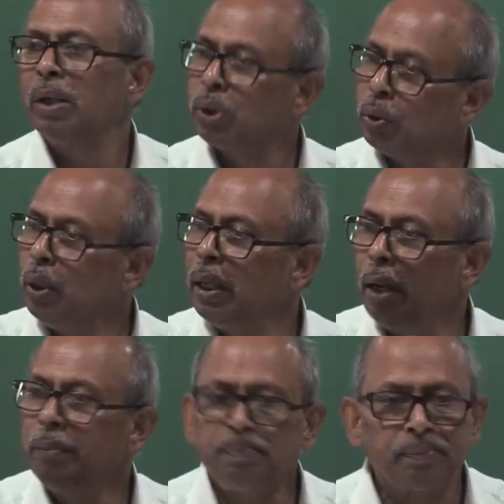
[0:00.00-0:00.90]
so we will
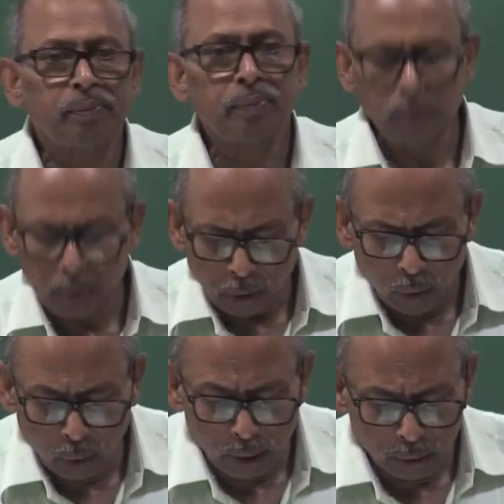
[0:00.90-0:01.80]
now
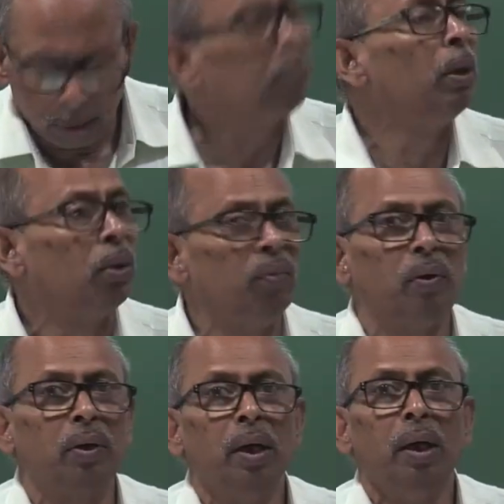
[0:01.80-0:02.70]
look into thermal
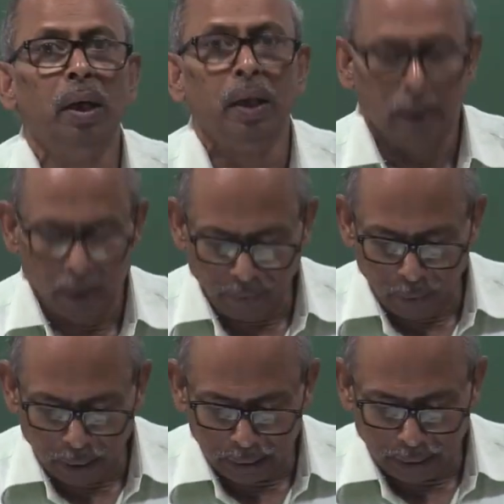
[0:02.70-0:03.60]
comfort. Now, if I
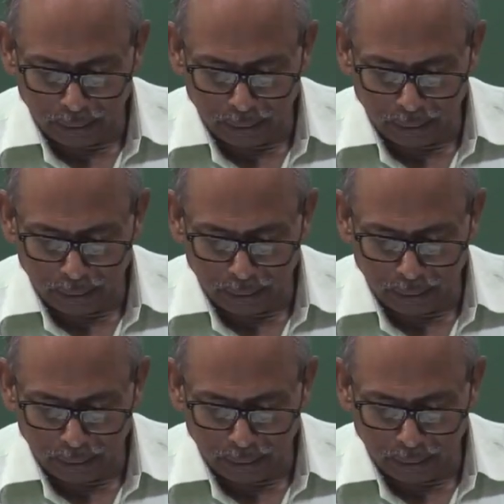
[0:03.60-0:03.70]
look at